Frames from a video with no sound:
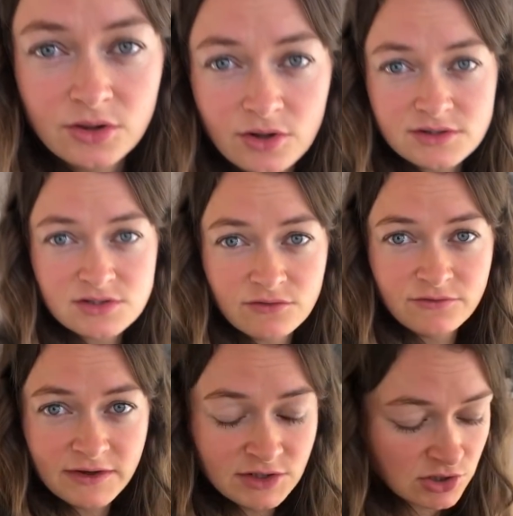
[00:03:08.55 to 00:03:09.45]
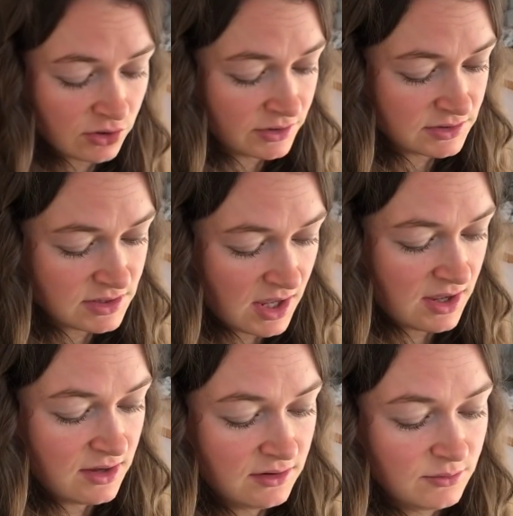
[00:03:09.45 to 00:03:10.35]
lots of feijoas
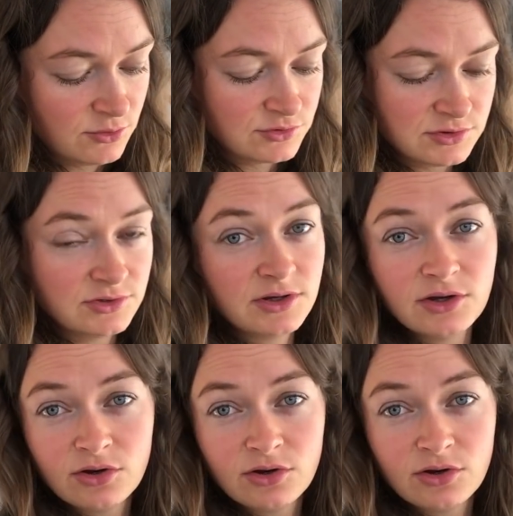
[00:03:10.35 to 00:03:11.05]
and I'm also drinking a